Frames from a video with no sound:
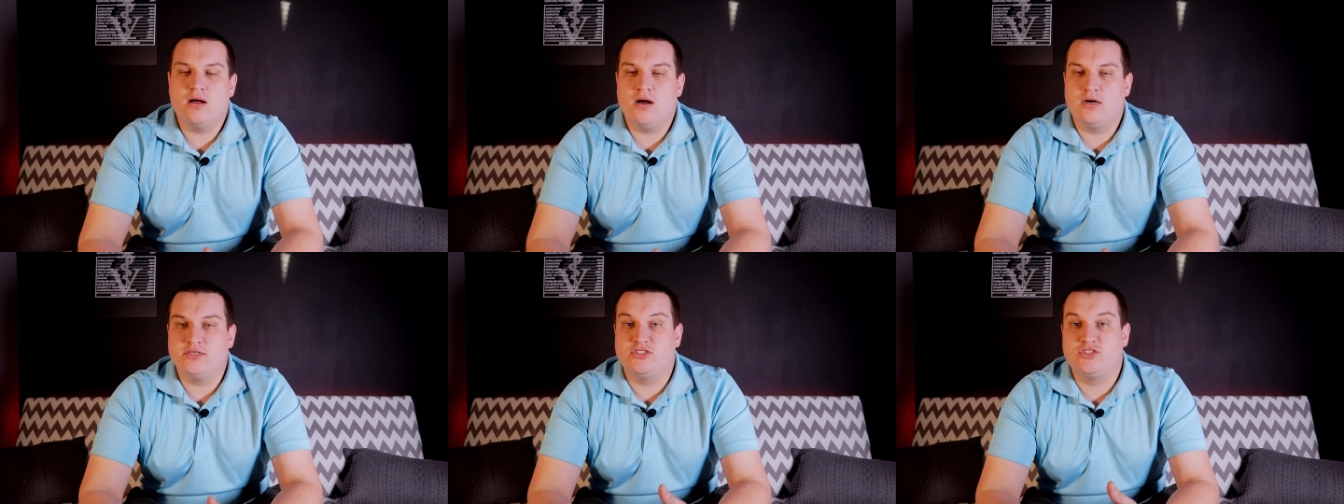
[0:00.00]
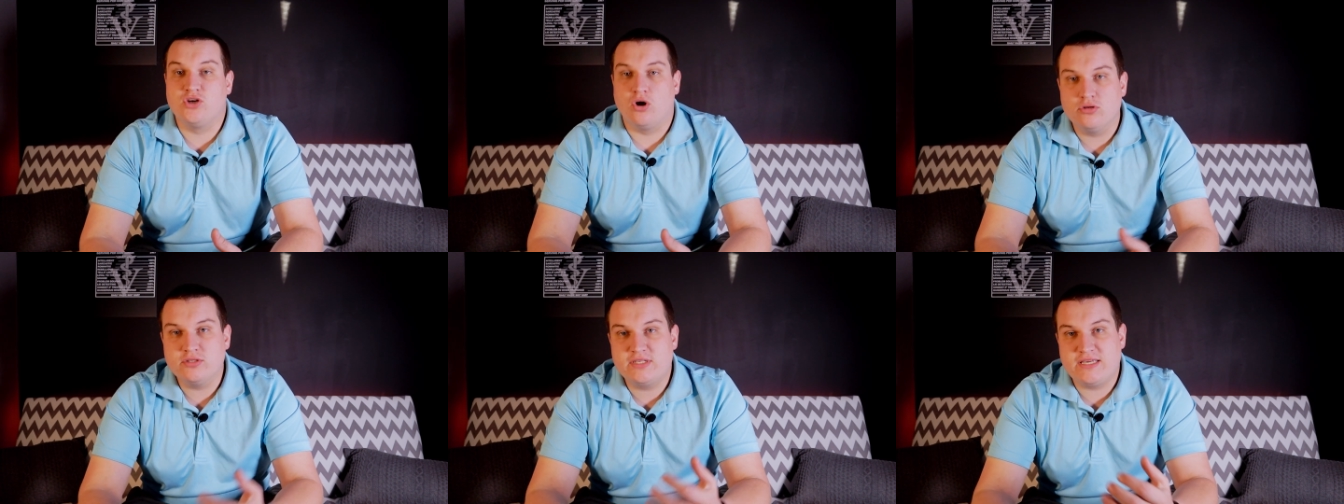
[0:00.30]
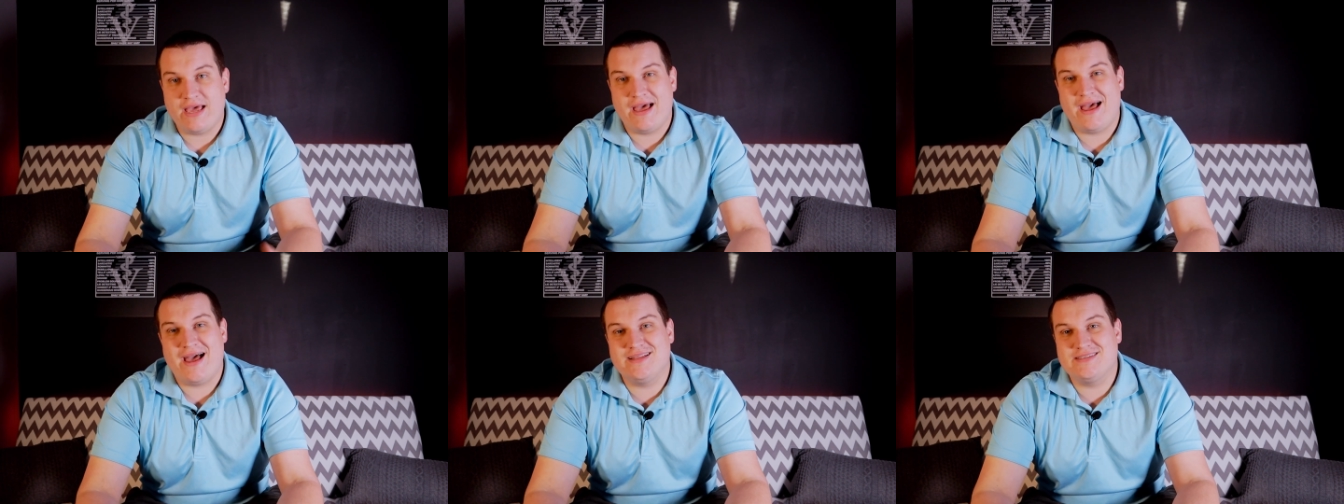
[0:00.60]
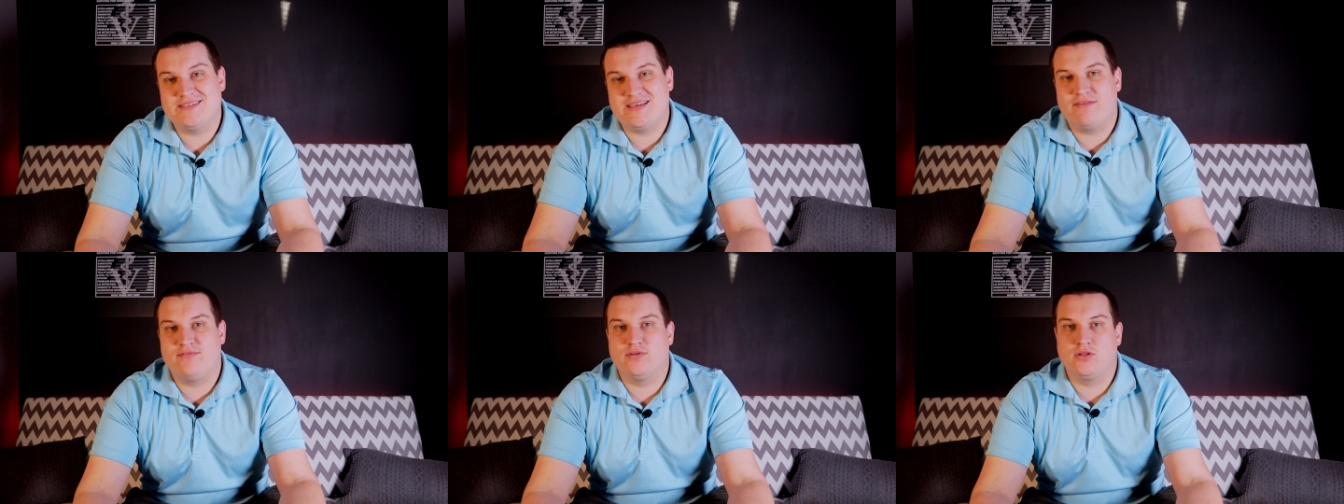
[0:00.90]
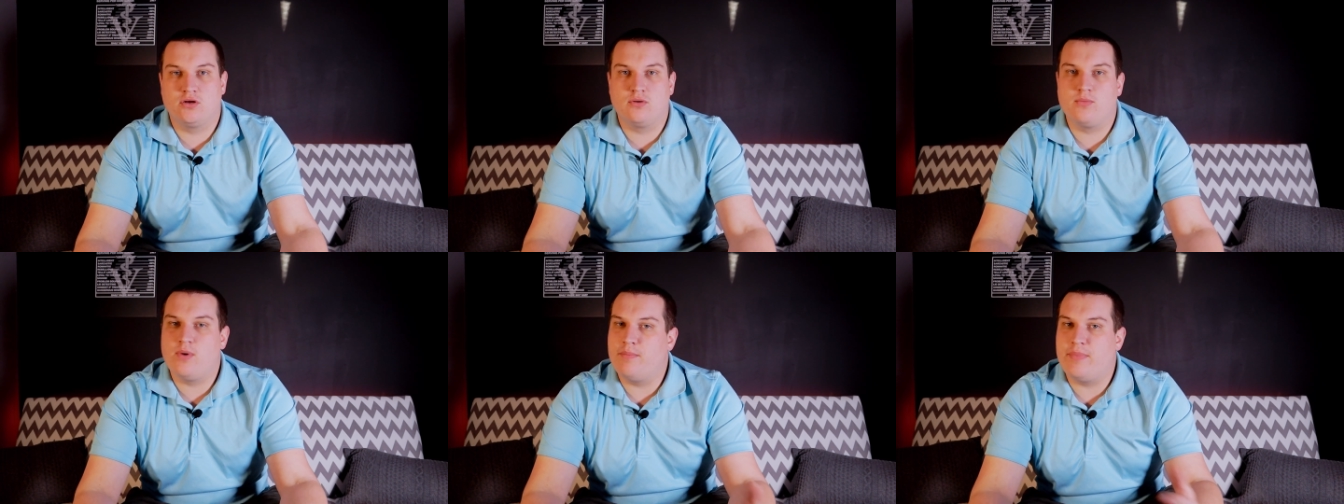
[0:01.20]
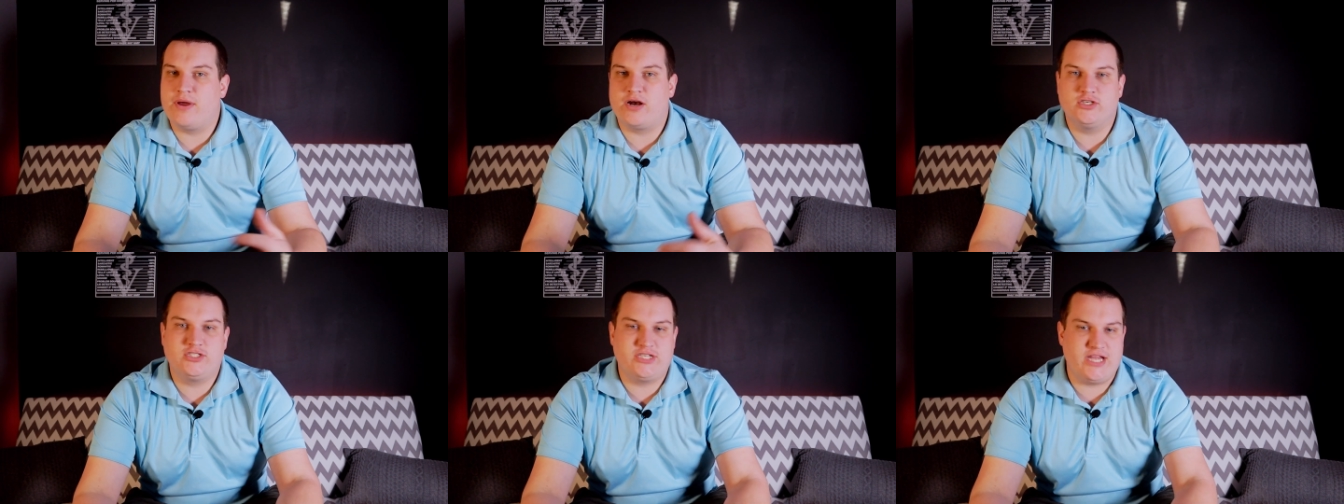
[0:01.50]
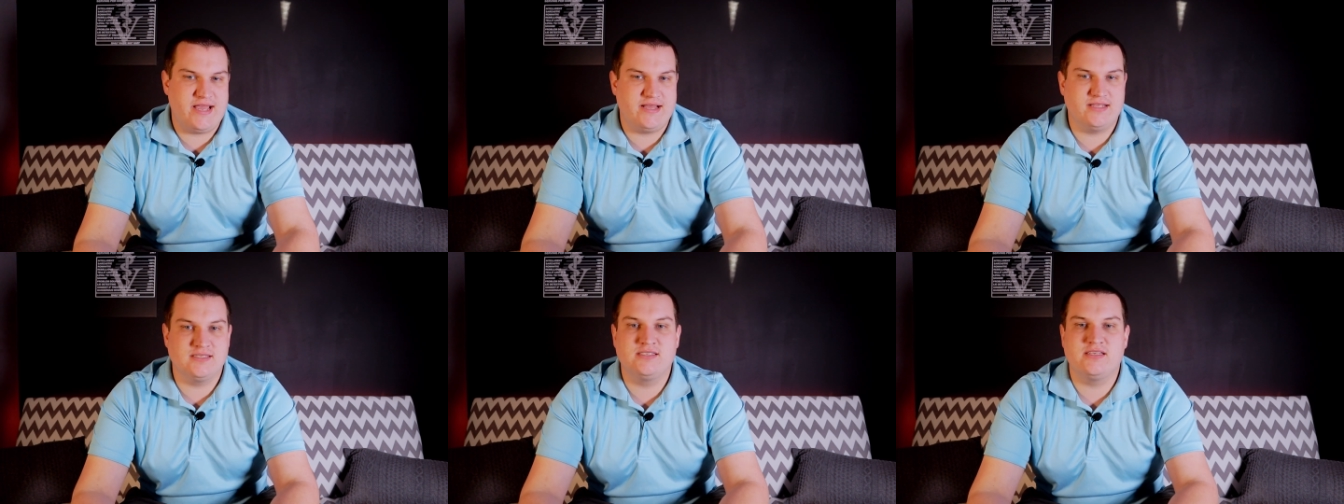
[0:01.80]
Adult cats have a little bit better
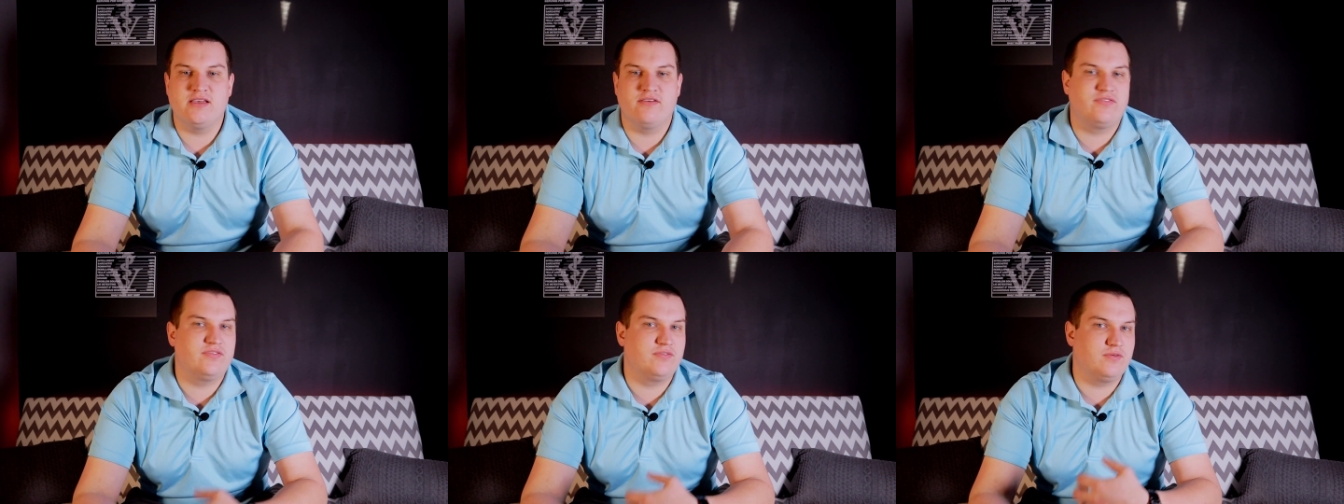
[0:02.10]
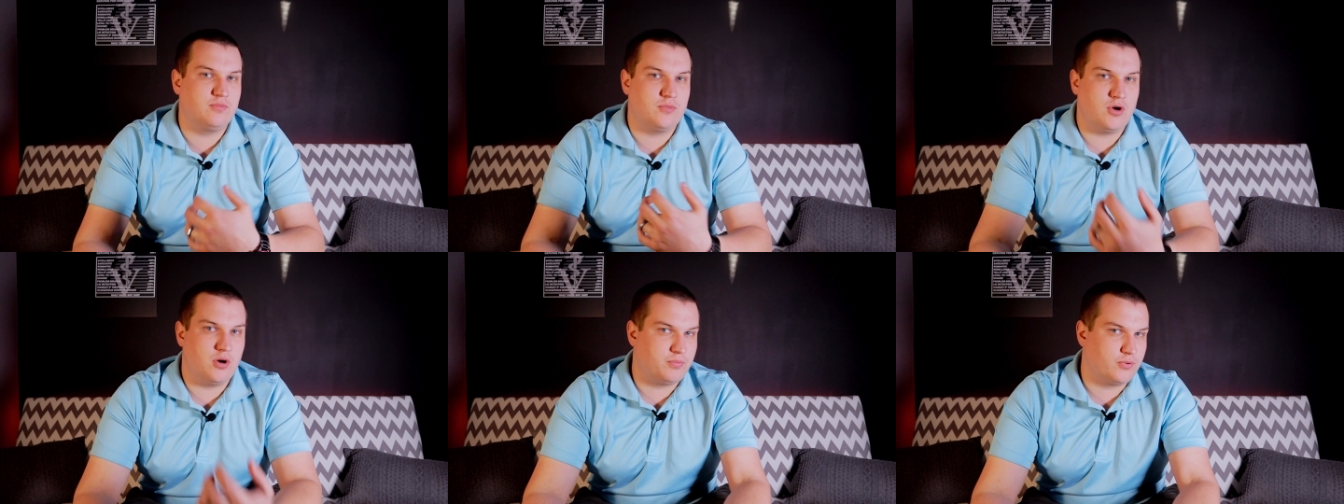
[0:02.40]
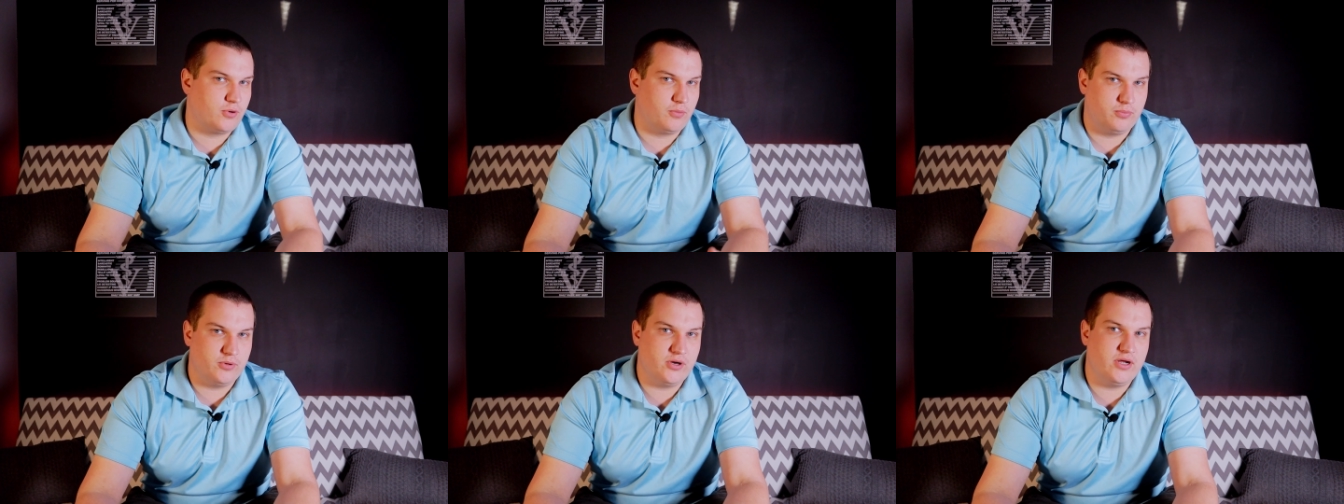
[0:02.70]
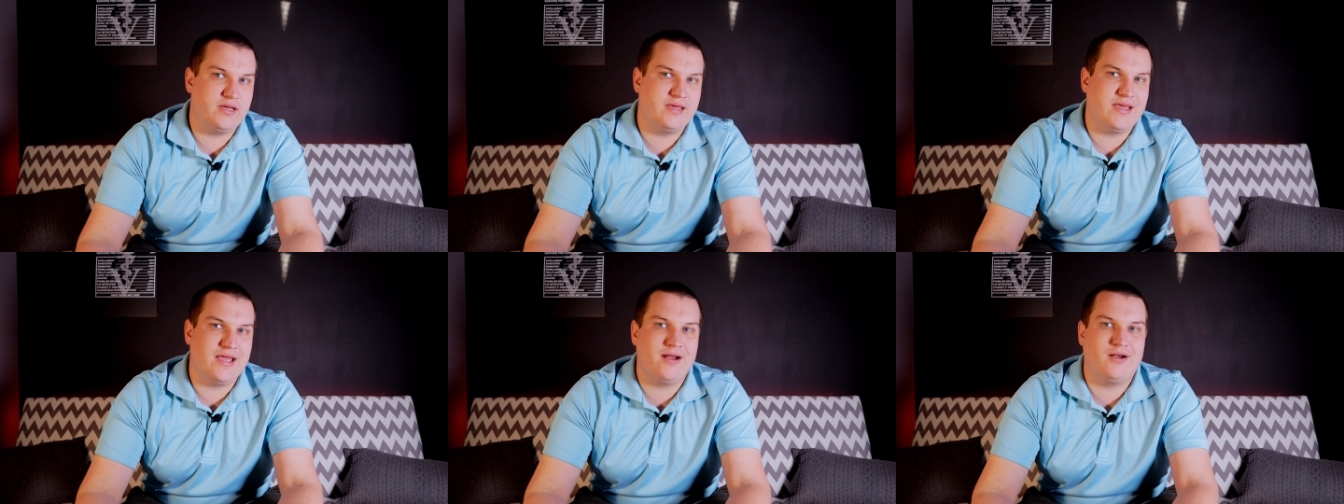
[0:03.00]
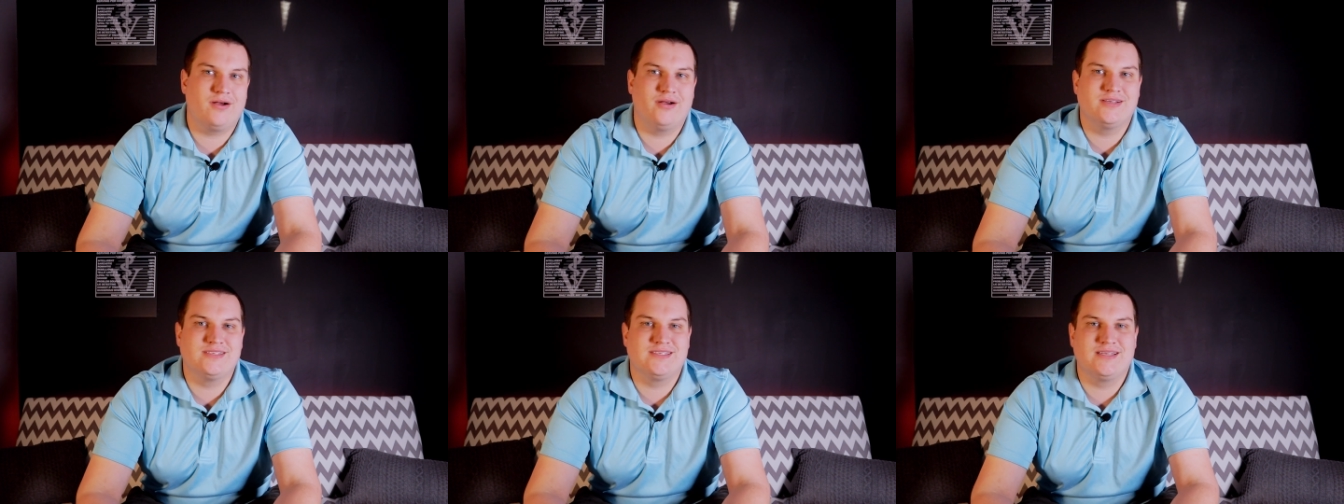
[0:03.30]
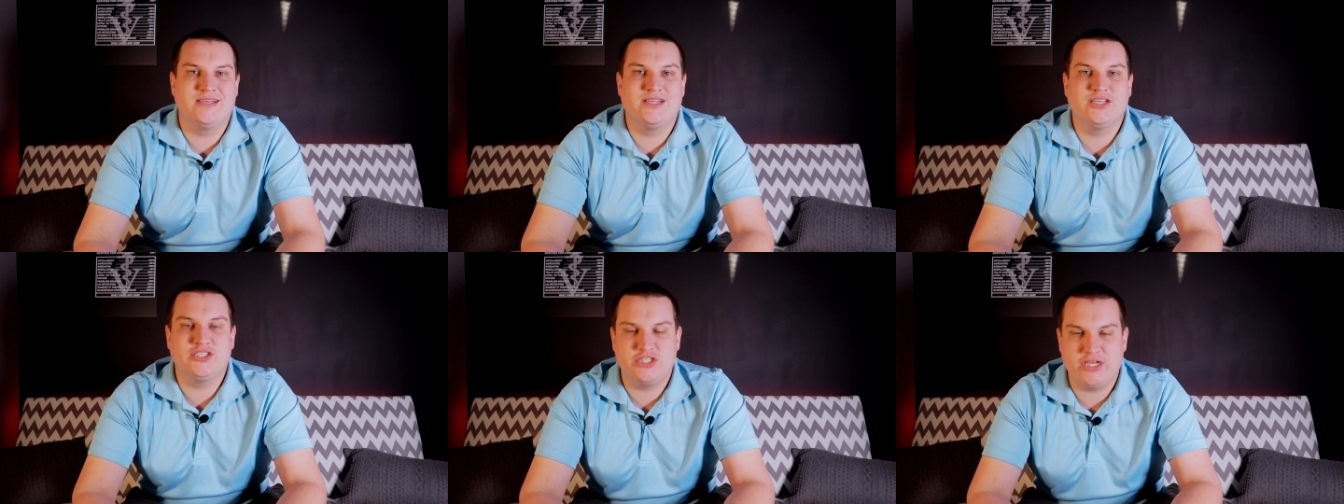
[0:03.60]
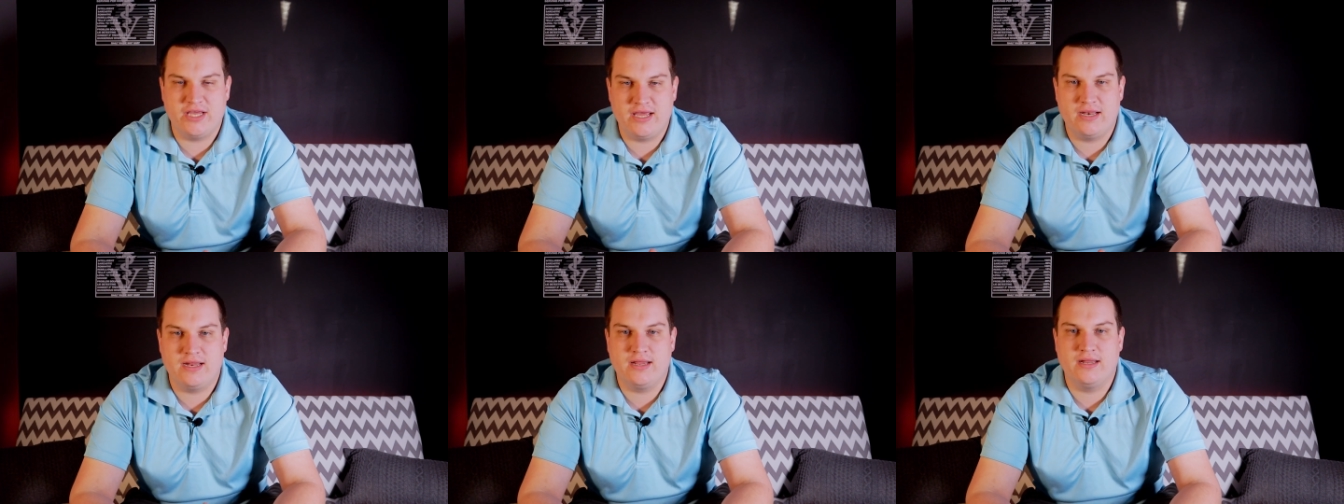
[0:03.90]
chance if appropriate care is
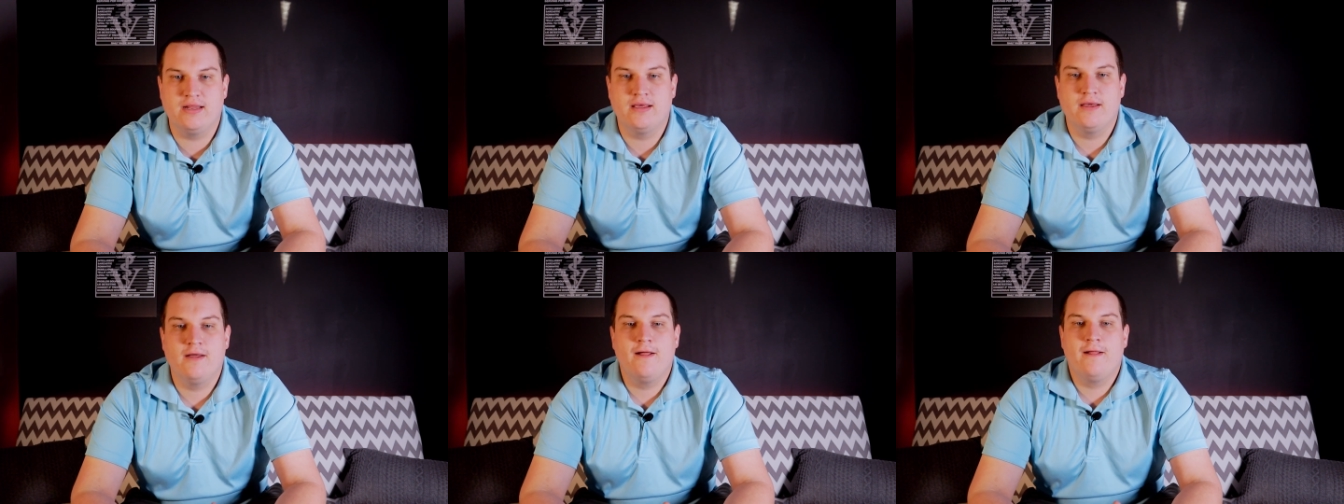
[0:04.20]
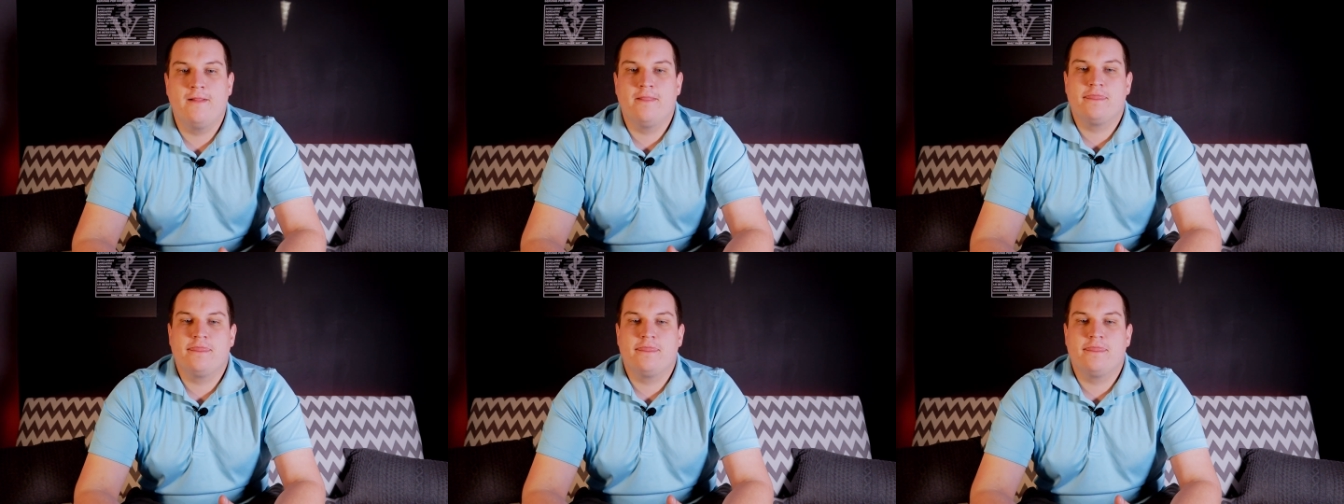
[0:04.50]
initiated